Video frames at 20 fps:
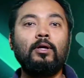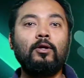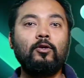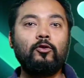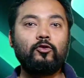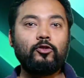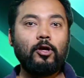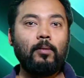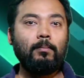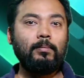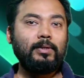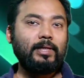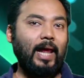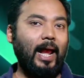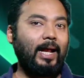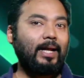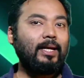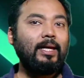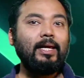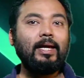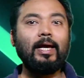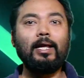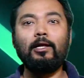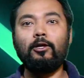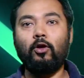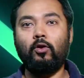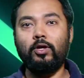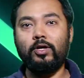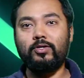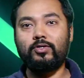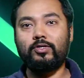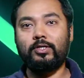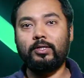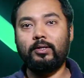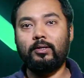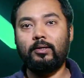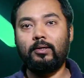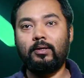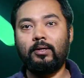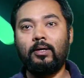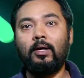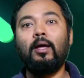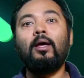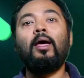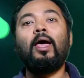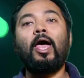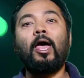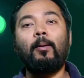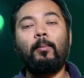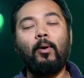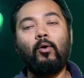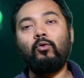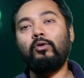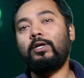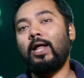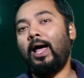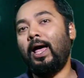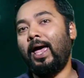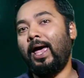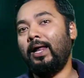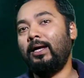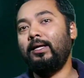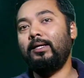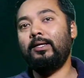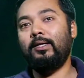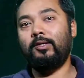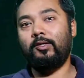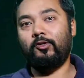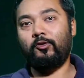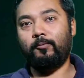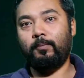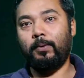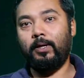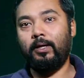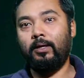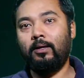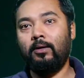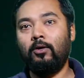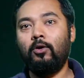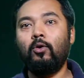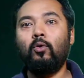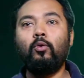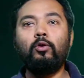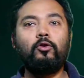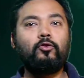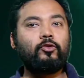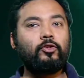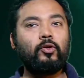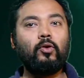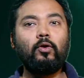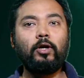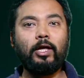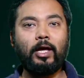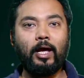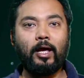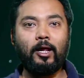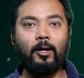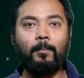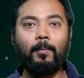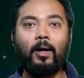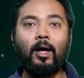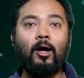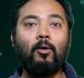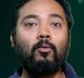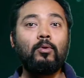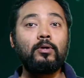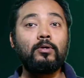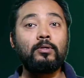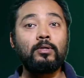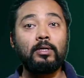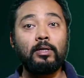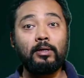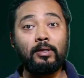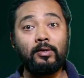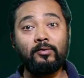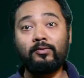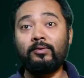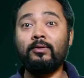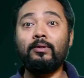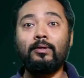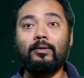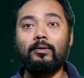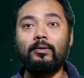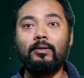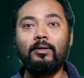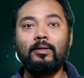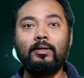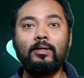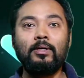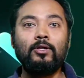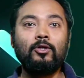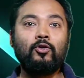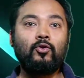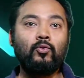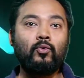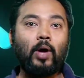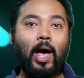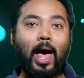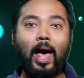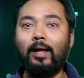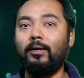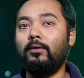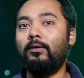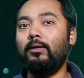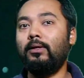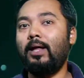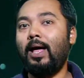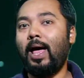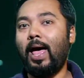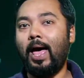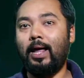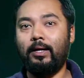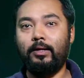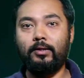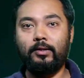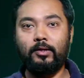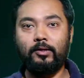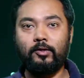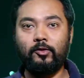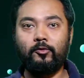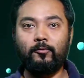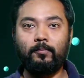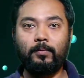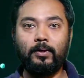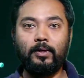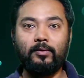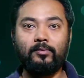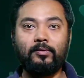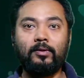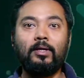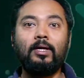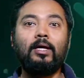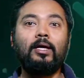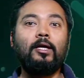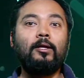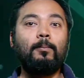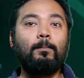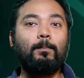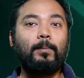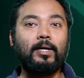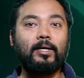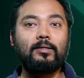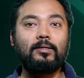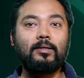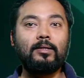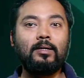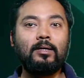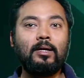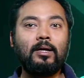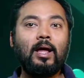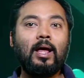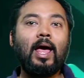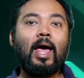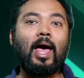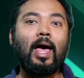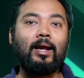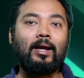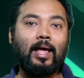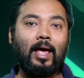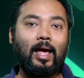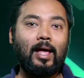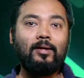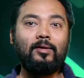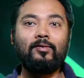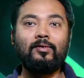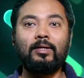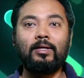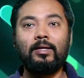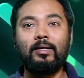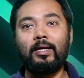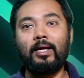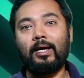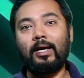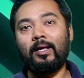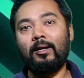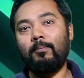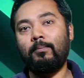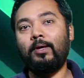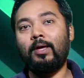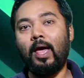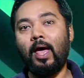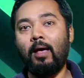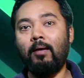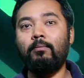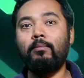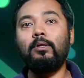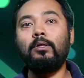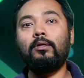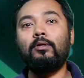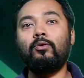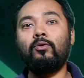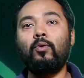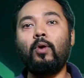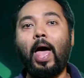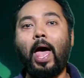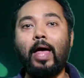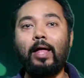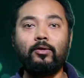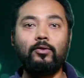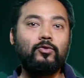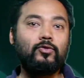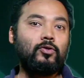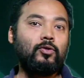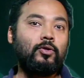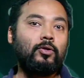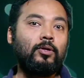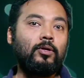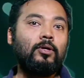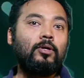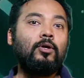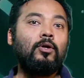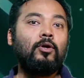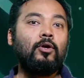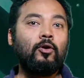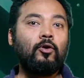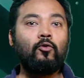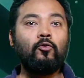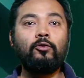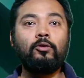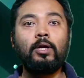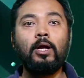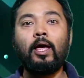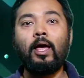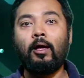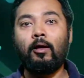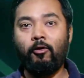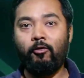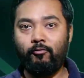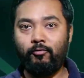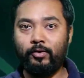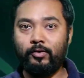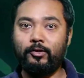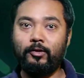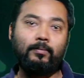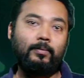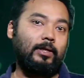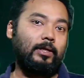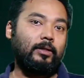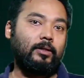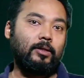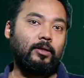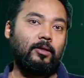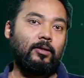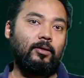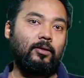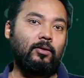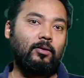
Some technical knowledge about the LED display will surely help our listener to handle the LED displays in better and hence they can be able to enjoy good visibility.